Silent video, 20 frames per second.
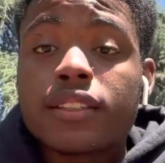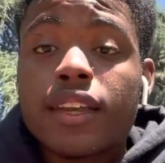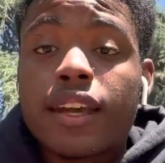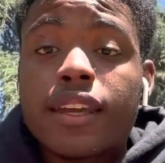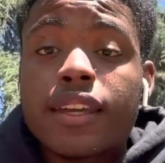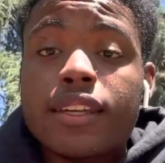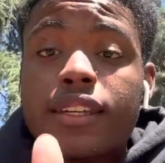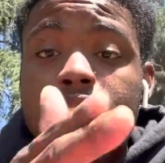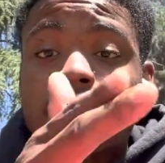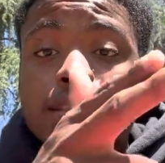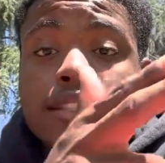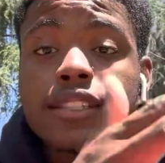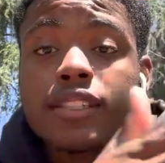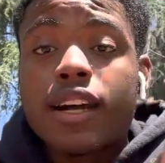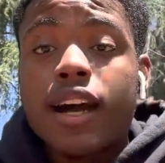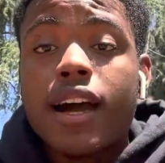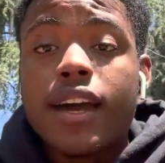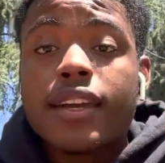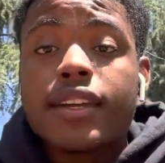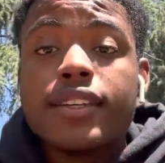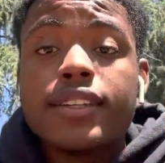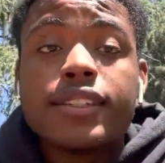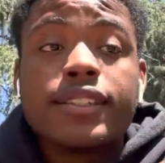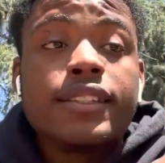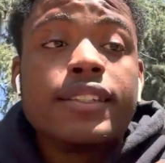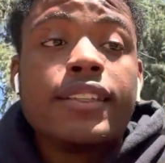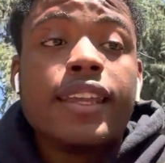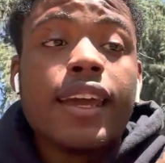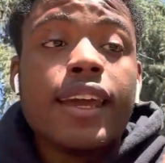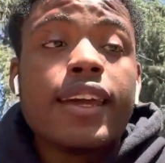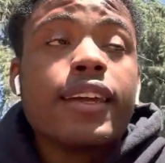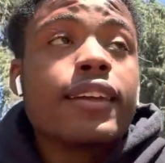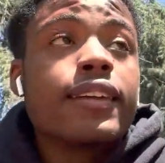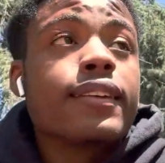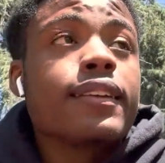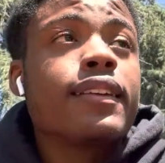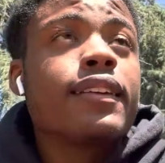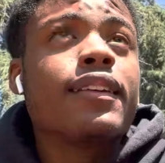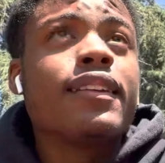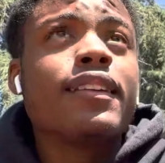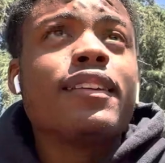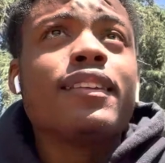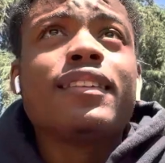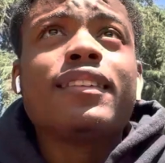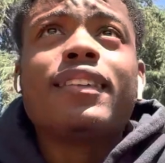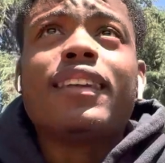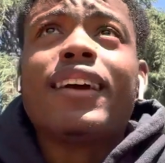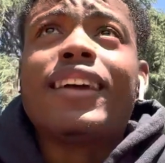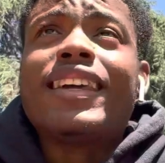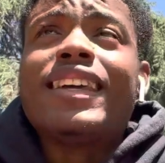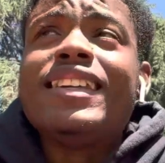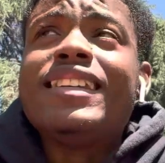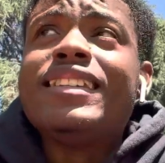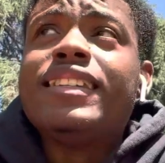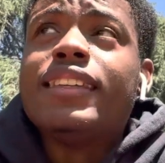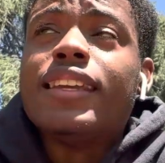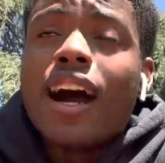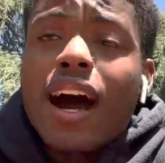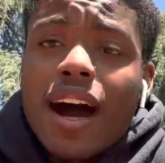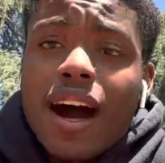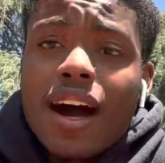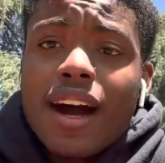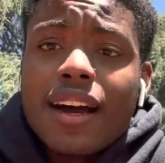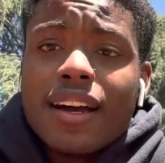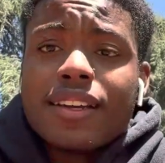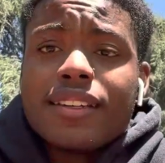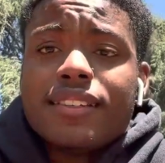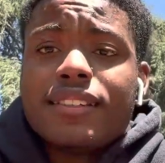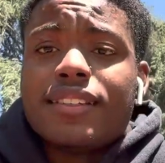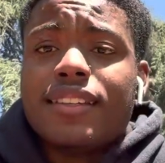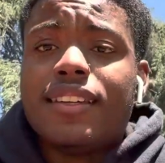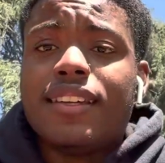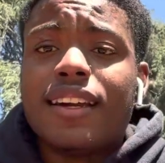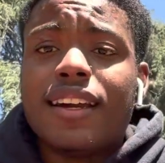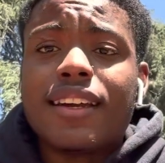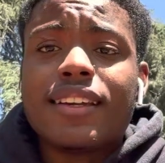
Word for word: Like he is shot, he is dead. Like he died.